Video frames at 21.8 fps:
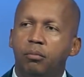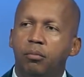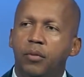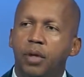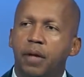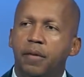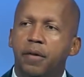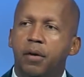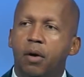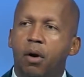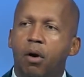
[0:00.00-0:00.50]

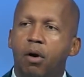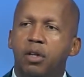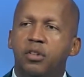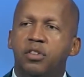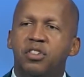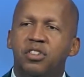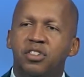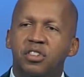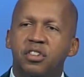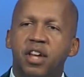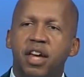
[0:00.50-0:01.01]
There are
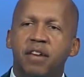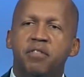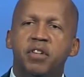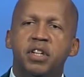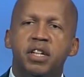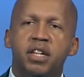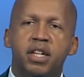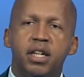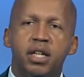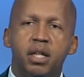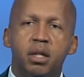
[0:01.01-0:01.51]

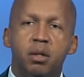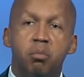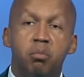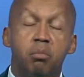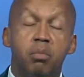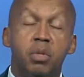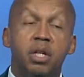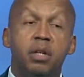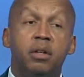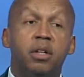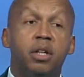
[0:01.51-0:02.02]
70
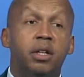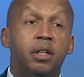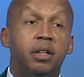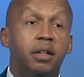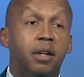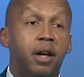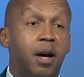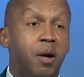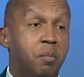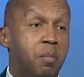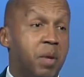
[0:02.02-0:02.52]

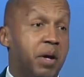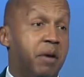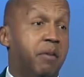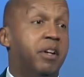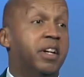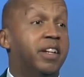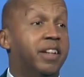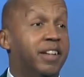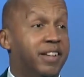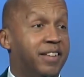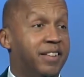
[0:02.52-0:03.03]
million
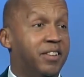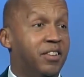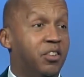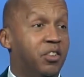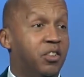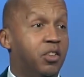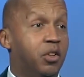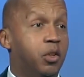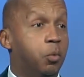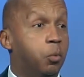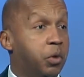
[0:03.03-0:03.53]

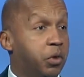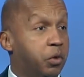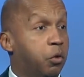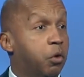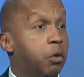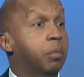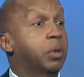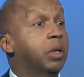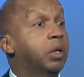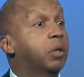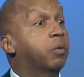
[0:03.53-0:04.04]
Americans with
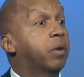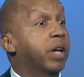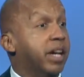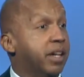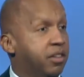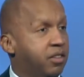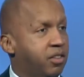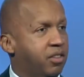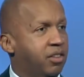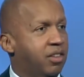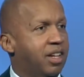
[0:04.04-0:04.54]
criminal
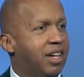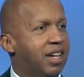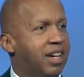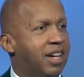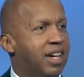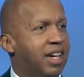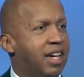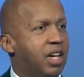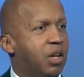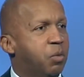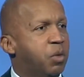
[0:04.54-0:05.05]
arrests,
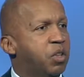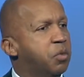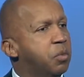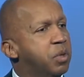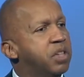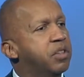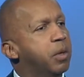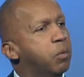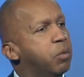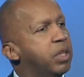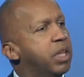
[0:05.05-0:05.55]
which
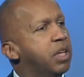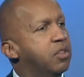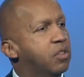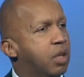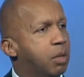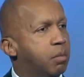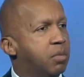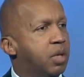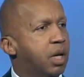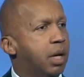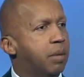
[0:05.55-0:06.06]
means that when they
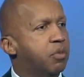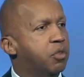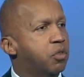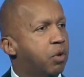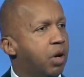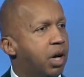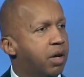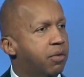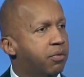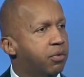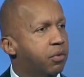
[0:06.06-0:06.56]
sometimes
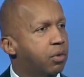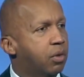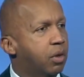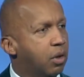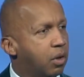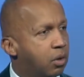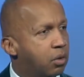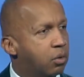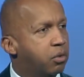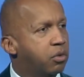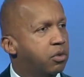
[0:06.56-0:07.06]
try for
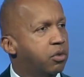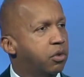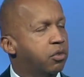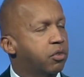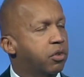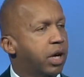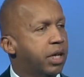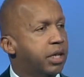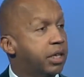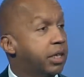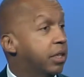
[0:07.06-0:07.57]
loans or
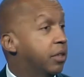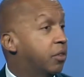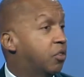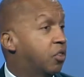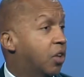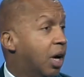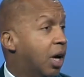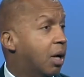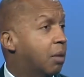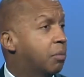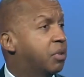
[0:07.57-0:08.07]
try to get
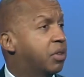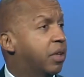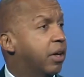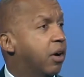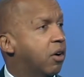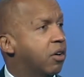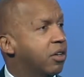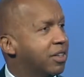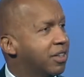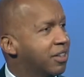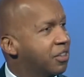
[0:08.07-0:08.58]
jobs, they
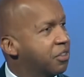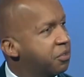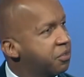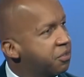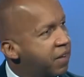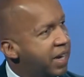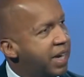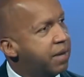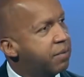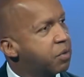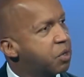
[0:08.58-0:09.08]
are
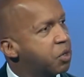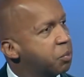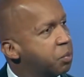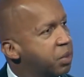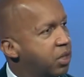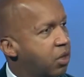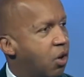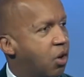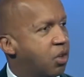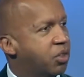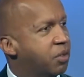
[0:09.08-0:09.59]
disfavored
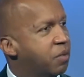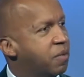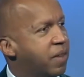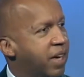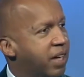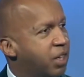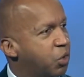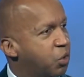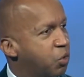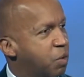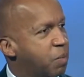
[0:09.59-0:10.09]
because of
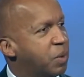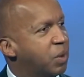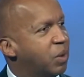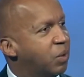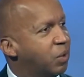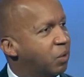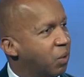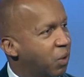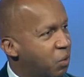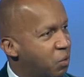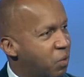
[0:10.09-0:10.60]
that
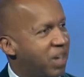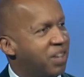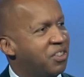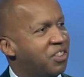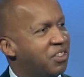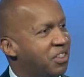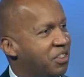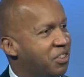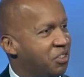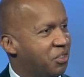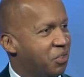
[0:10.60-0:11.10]
criminal
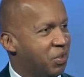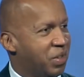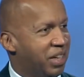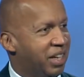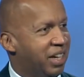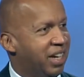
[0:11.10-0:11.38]
arrest history.